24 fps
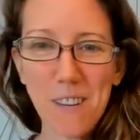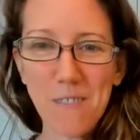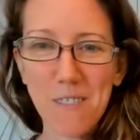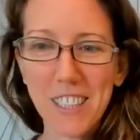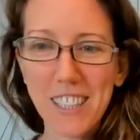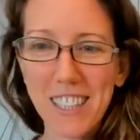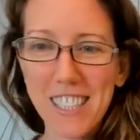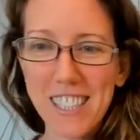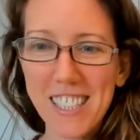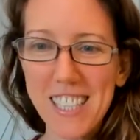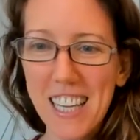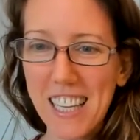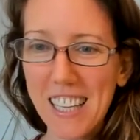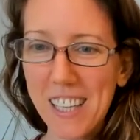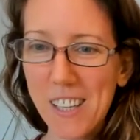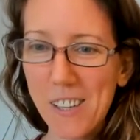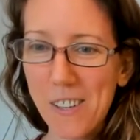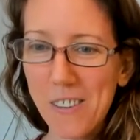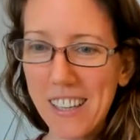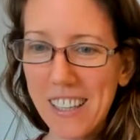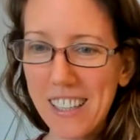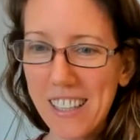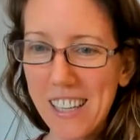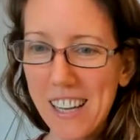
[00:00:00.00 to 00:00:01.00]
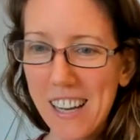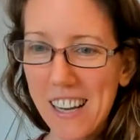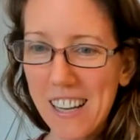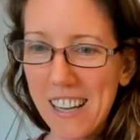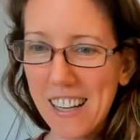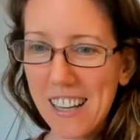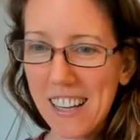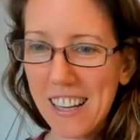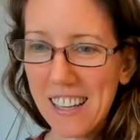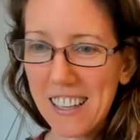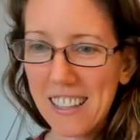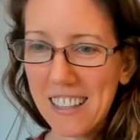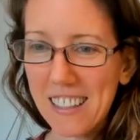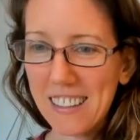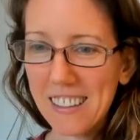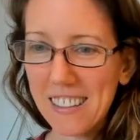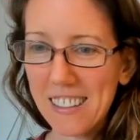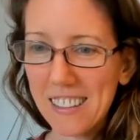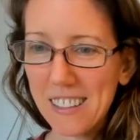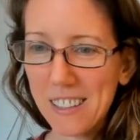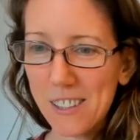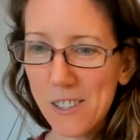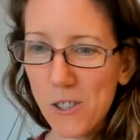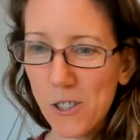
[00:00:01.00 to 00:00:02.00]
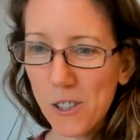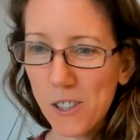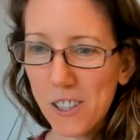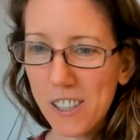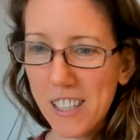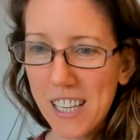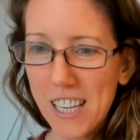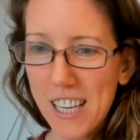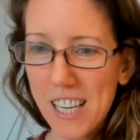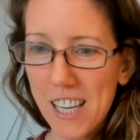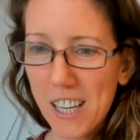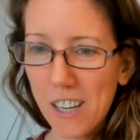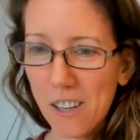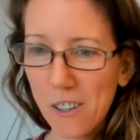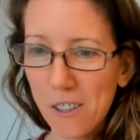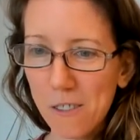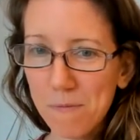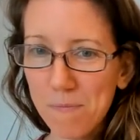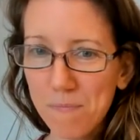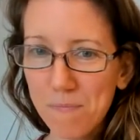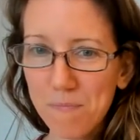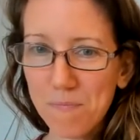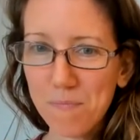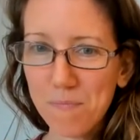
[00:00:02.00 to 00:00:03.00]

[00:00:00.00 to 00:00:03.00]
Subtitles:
really take you on a little journey here,